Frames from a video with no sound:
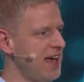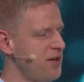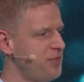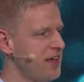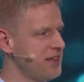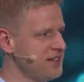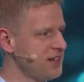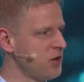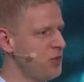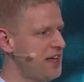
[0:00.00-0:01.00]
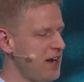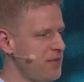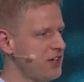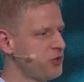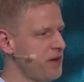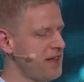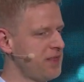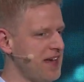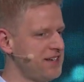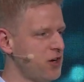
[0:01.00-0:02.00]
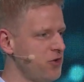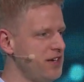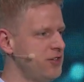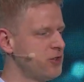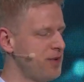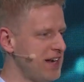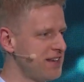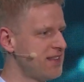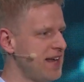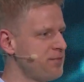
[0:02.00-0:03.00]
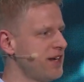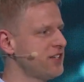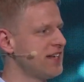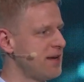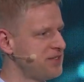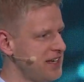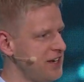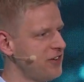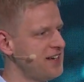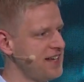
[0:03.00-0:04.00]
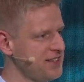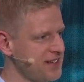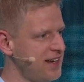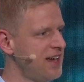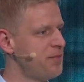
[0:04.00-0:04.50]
And by this, we can make sure that they don't need to spend that much time sitting on a desk,